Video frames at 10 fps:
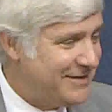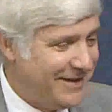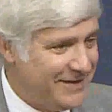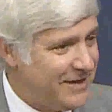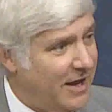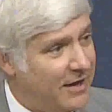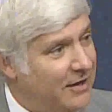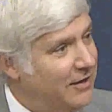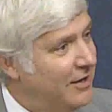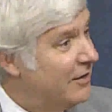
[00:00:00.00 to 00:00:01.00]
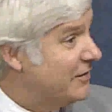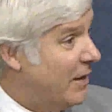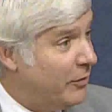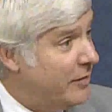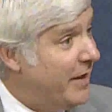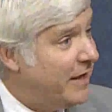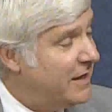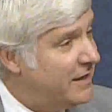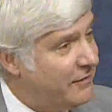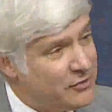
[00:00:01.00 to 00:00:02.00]
crazy and it's hot. Does that really
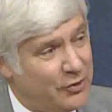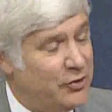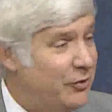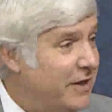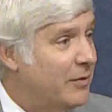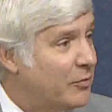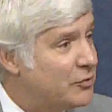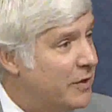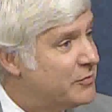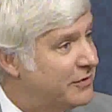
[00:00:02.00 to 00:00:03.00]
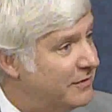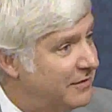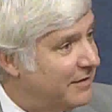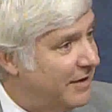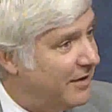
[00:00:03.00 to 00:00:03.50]
make any difference, or do you need the prescription